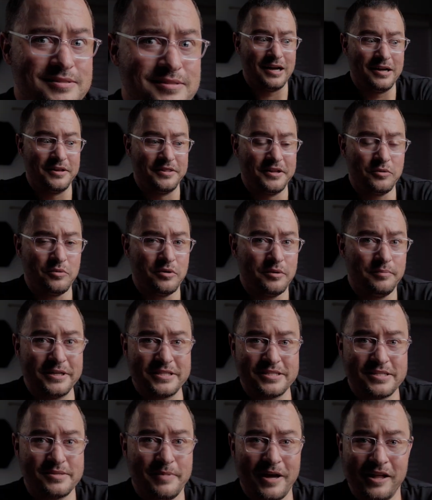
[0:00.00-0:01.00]
There were
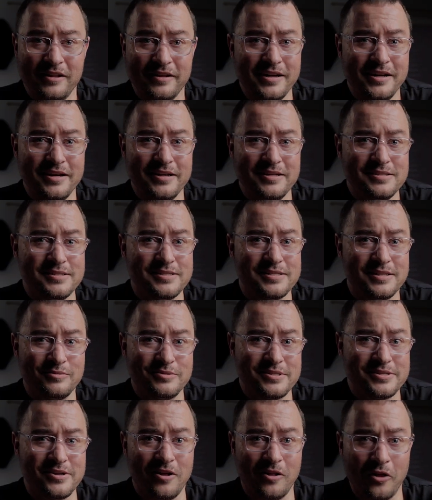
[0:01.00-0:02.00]
misspellings, it
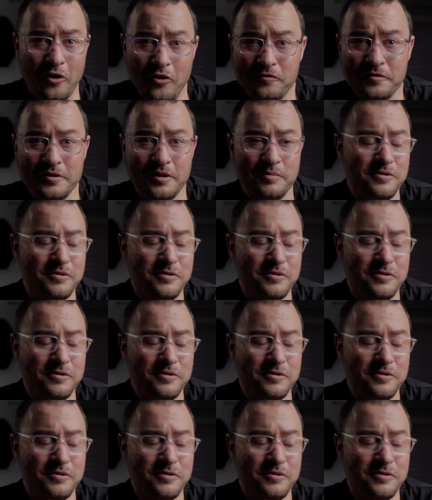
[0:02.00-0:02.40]
was all over the